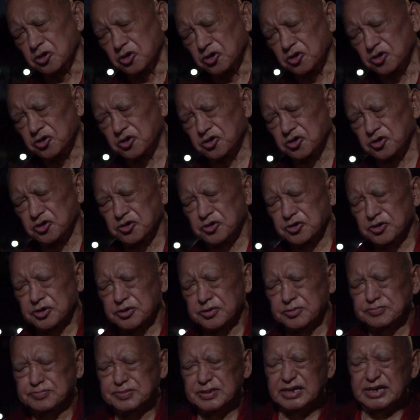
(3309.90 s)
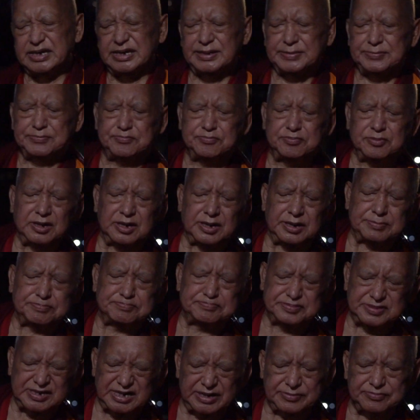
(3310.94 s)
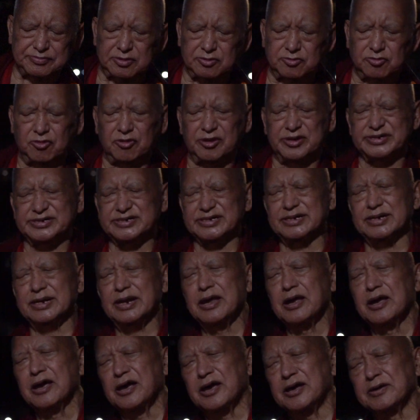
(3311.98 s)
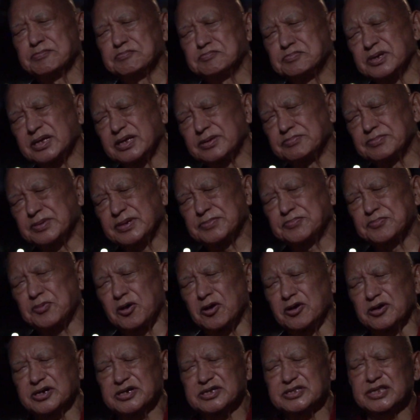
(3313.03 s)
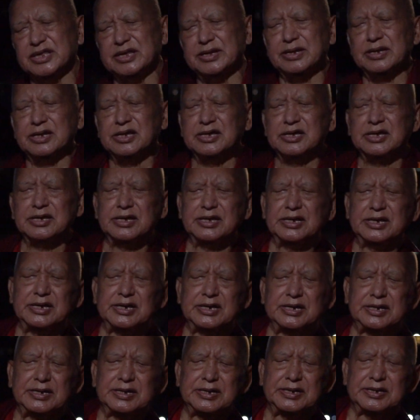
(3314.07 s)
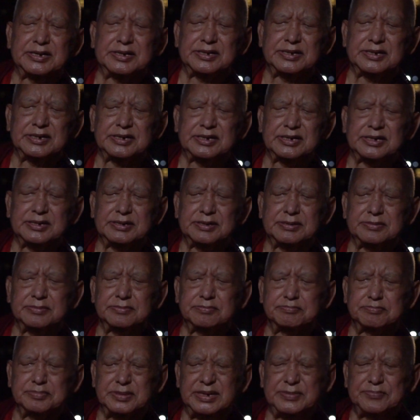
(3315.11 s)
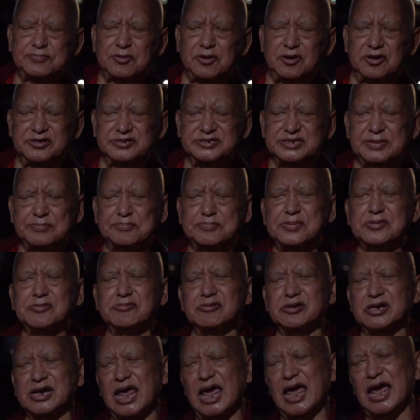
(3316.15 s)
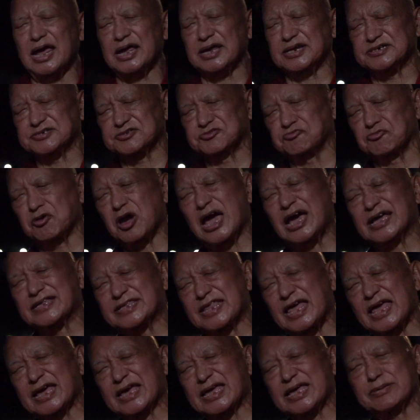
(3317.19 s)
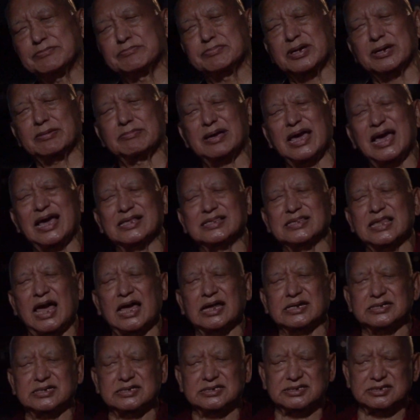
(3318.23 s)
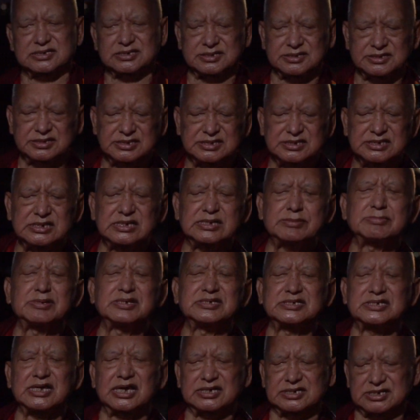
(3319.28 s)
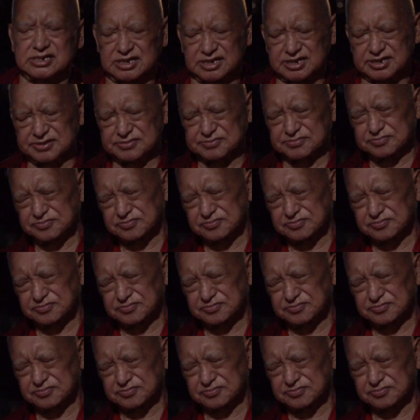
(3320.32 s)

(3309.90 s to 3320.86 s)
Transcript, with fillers: oh, be uh, pre-born and be, be born in the uh, be born in the pure land where they can become enlightened immediately.